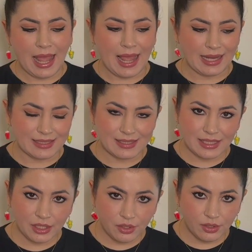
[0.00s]
and
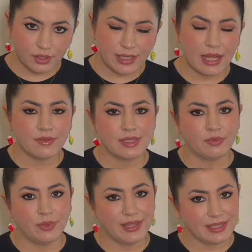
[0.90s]
singular nouns
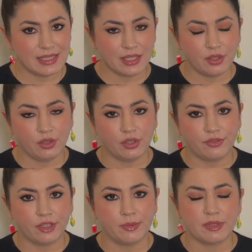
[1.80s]
with singular
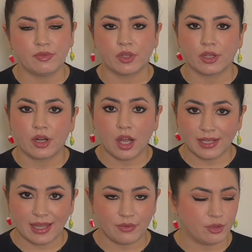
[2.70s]
verbs for
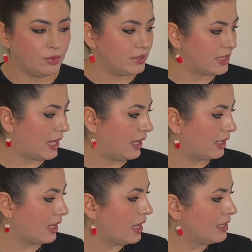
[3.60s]
uncountables, like,